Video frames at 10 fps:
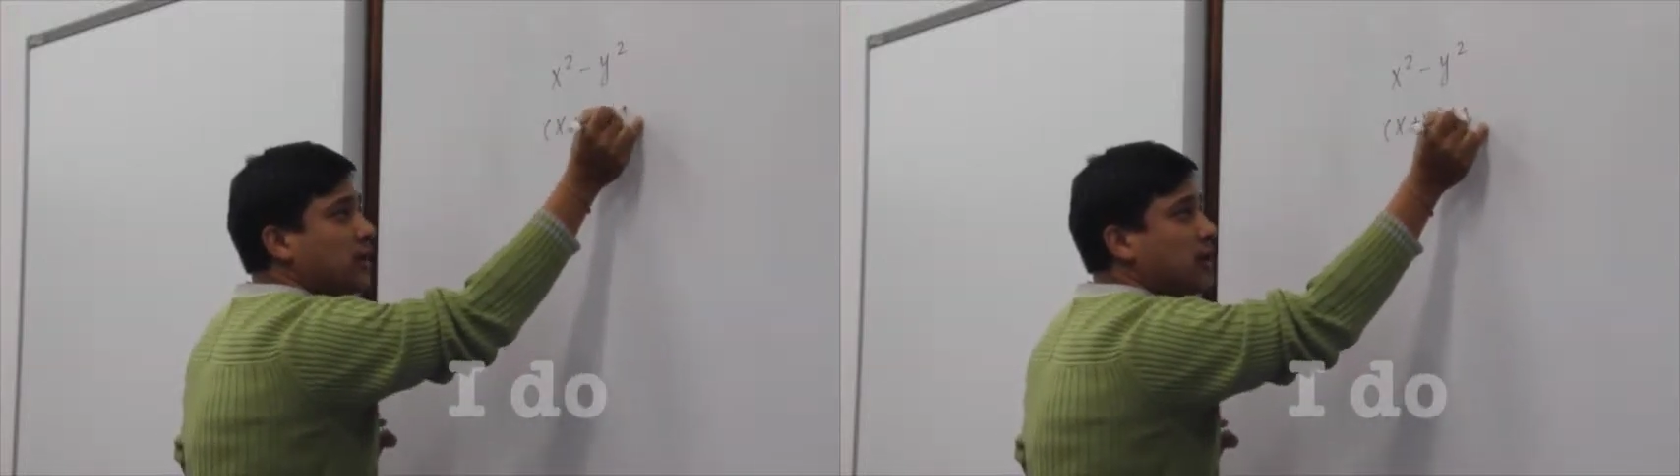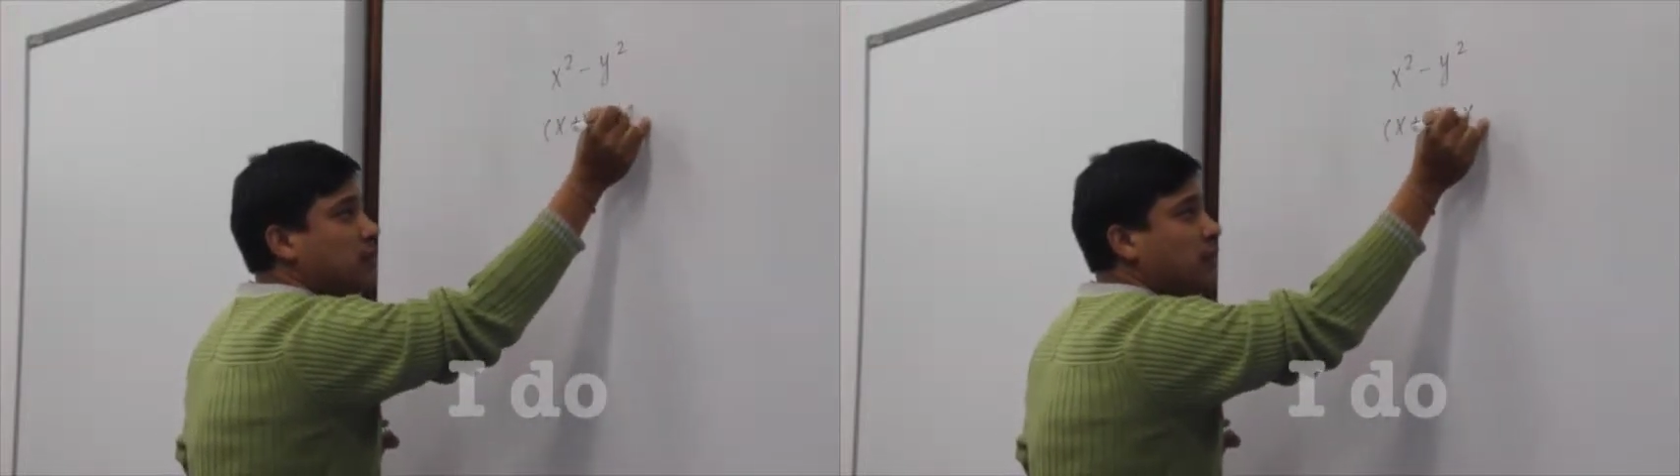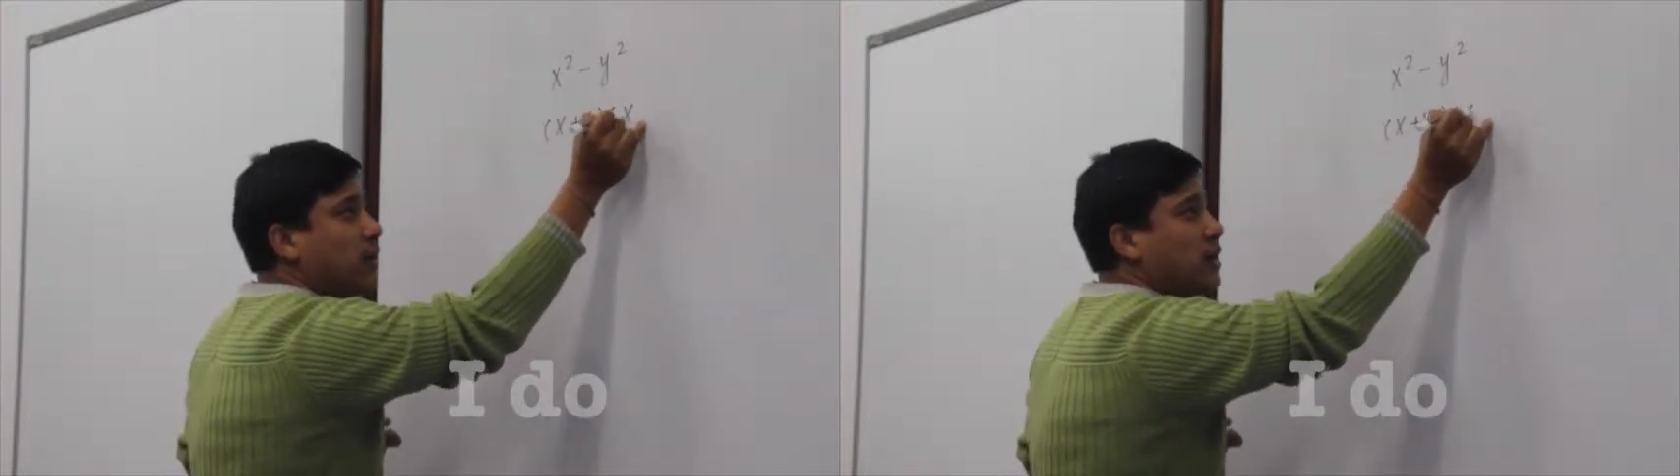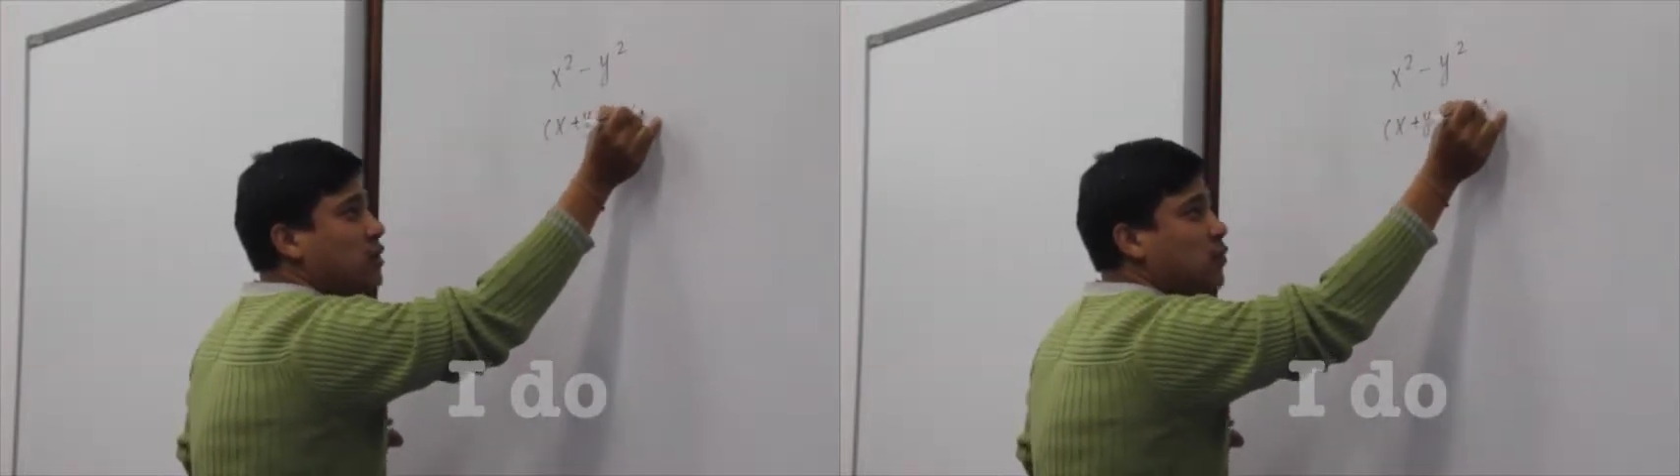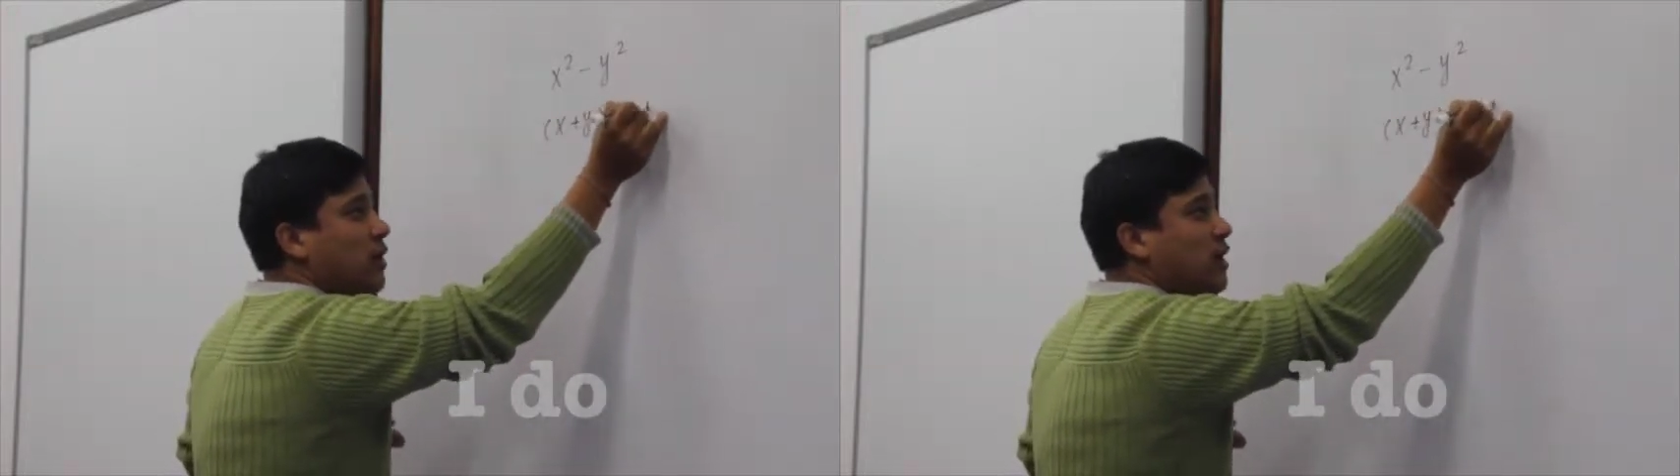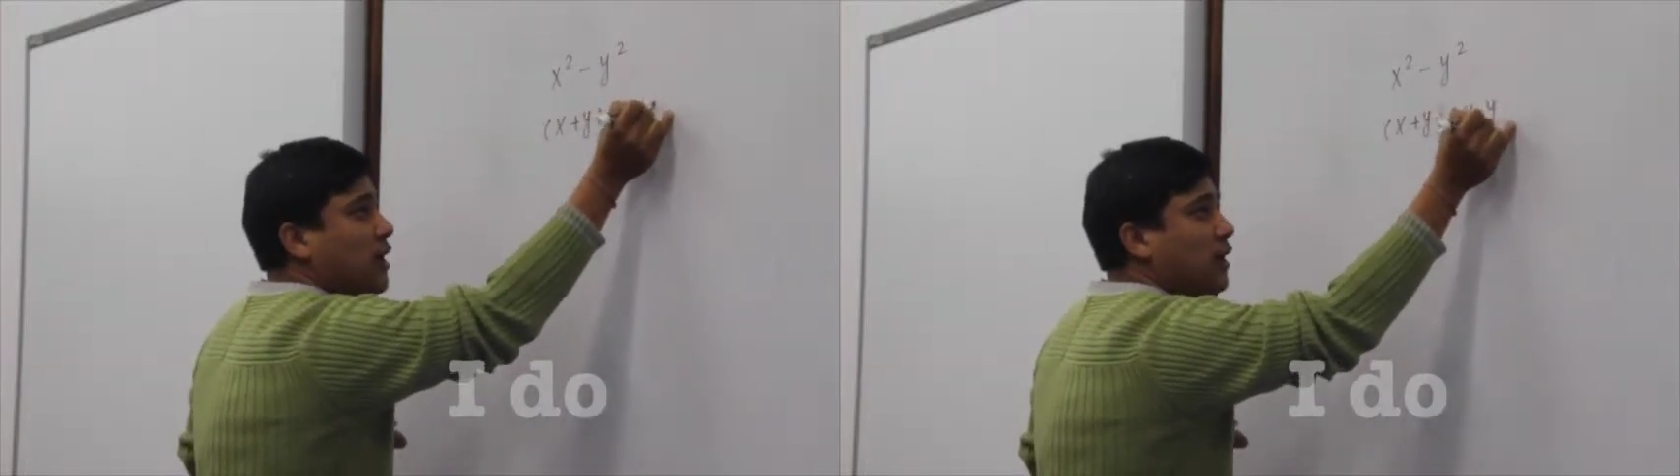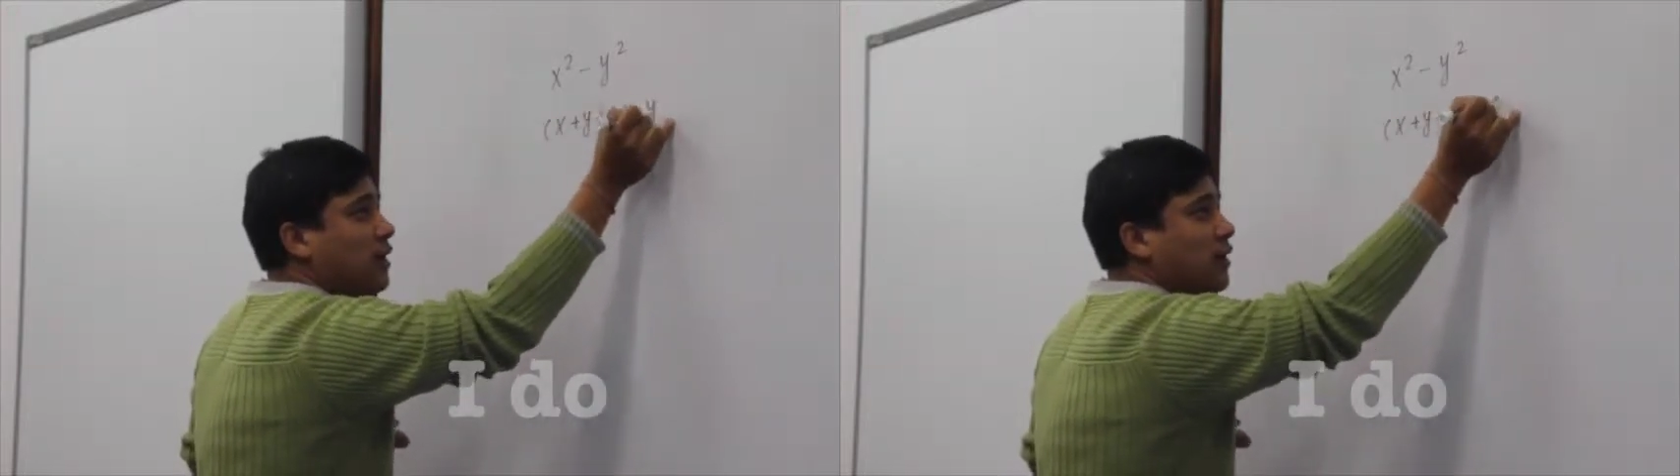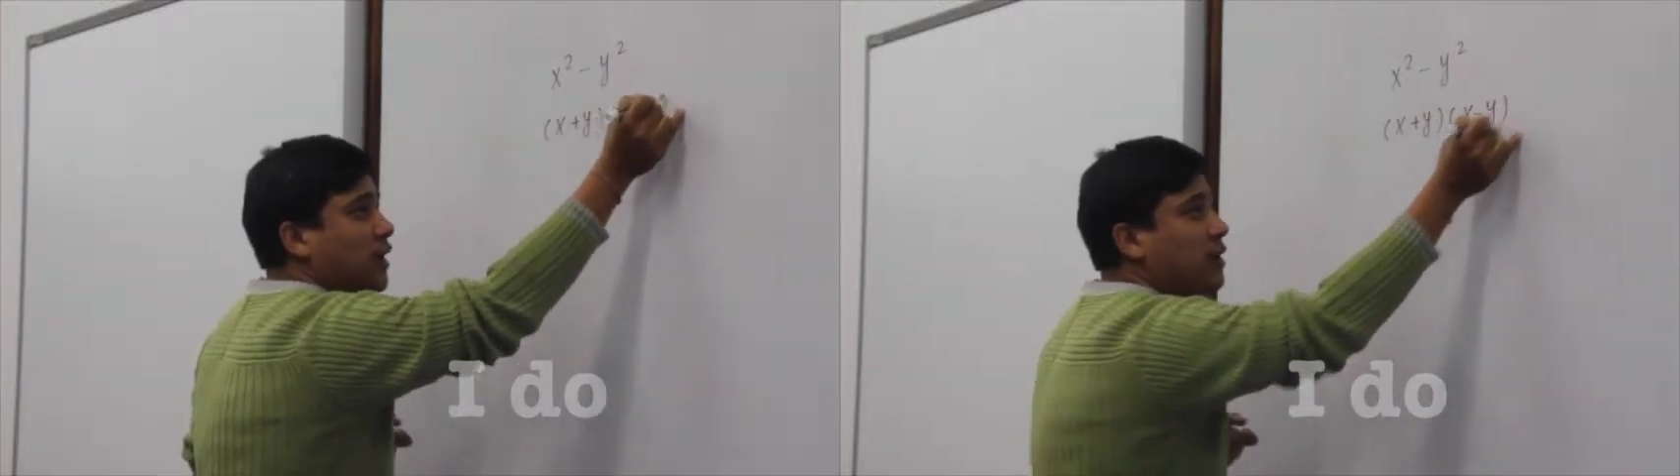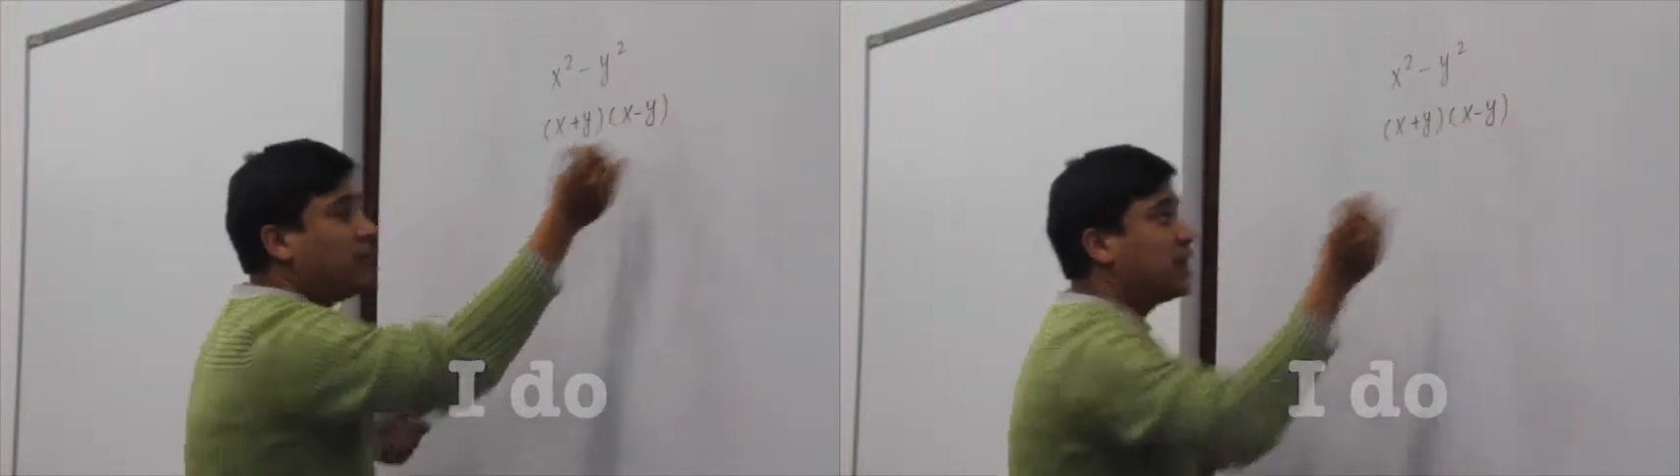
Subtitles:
x minus y directly, right?